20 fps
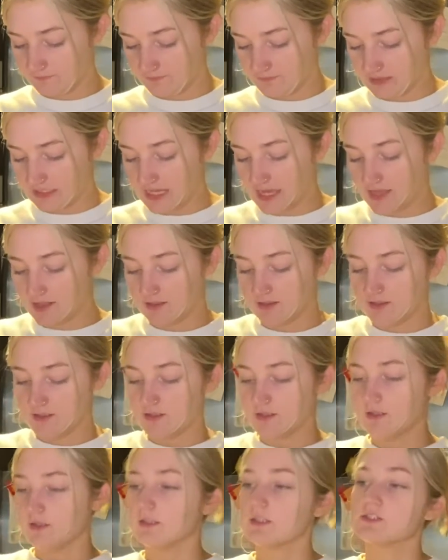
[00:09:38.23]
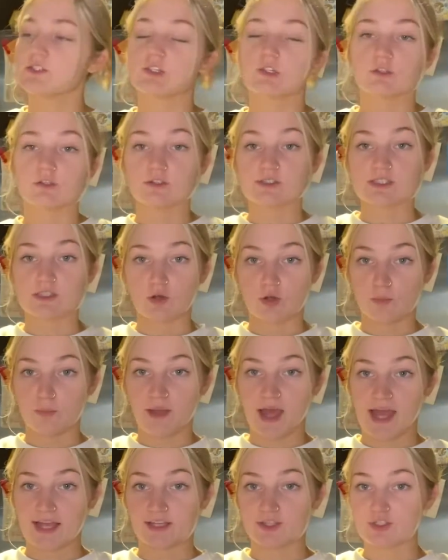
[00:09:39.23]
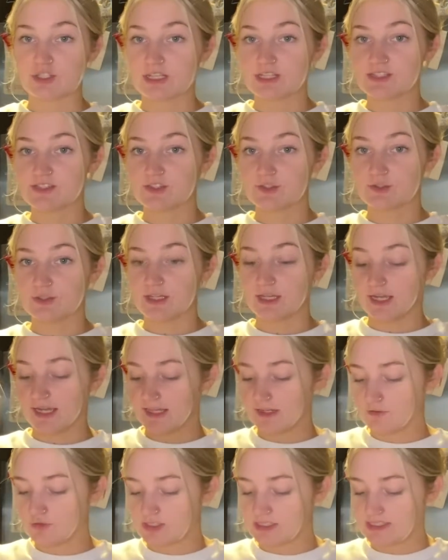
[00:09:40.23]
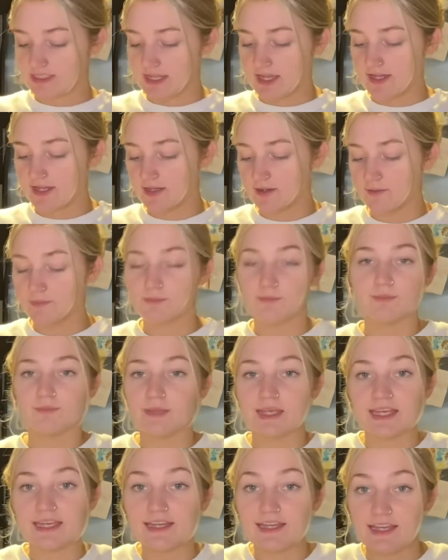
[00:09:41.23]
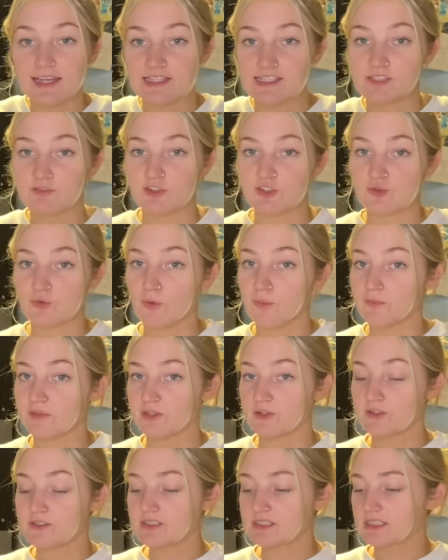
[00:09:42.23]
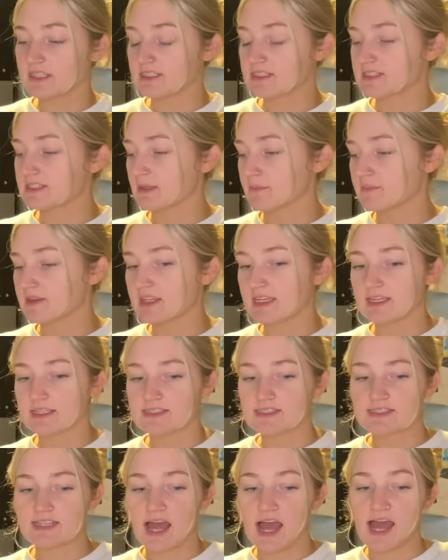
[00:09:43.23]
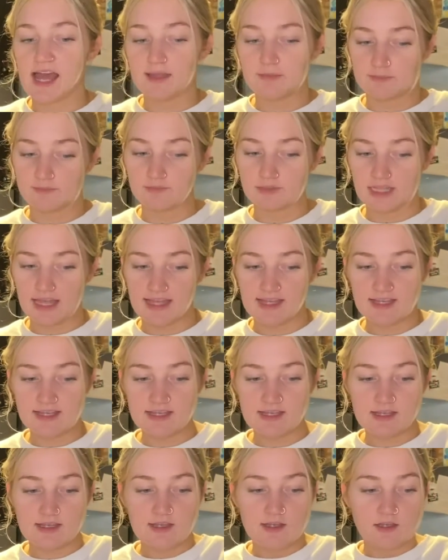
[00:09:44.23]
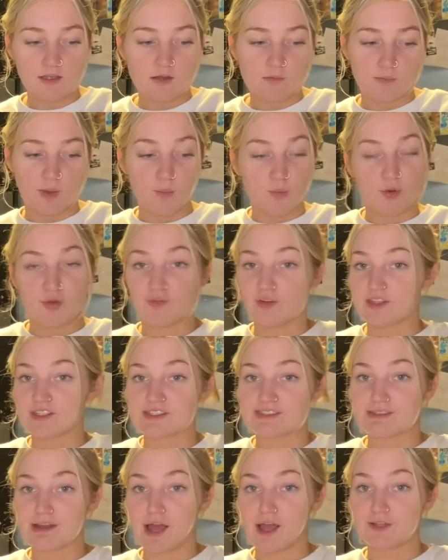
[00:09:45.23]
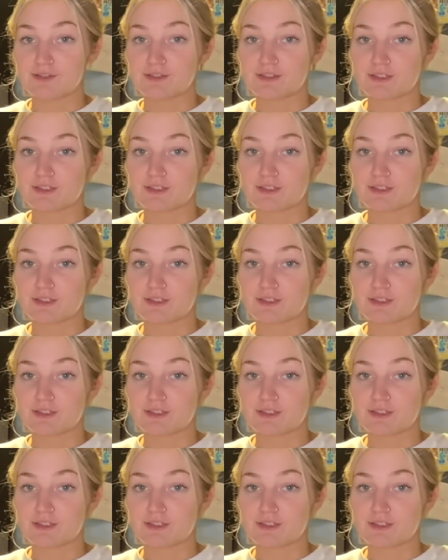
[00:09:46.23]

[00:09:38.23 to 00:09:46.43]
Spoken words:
Yeah, so there's little packages so you can kind of just like make individual meals, because some things I like, my boyfriend does not.